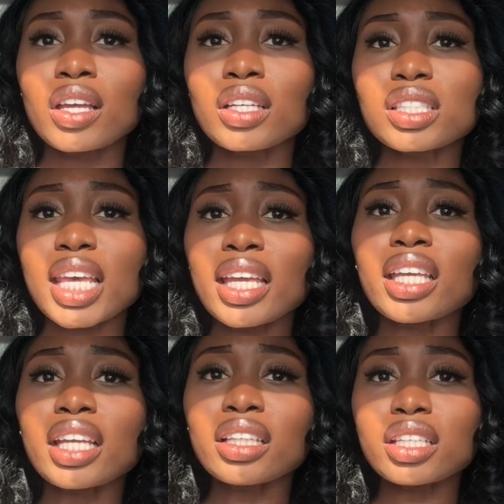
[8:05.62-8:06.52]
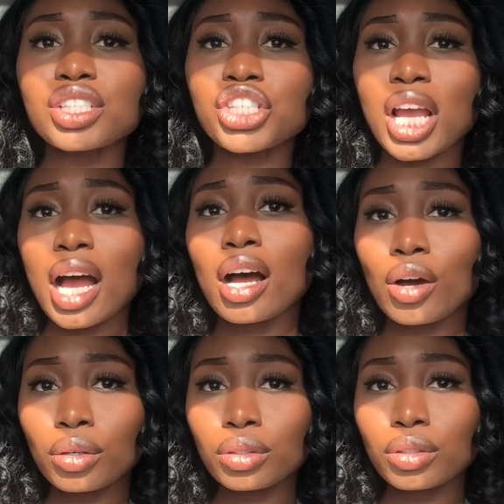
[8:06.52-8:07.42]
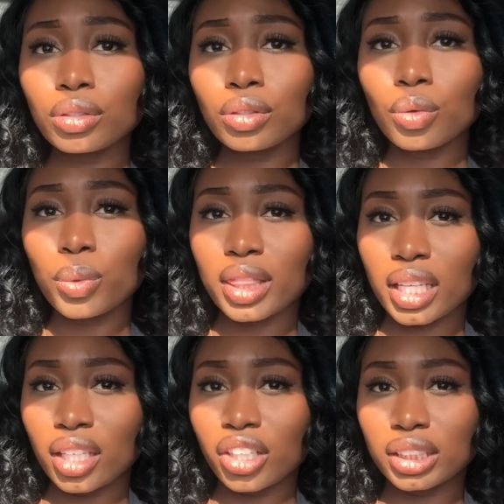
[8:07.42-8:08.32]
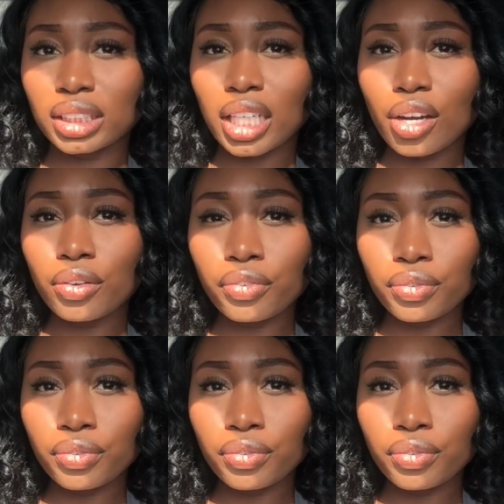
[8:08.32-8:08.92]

taking the child within yourself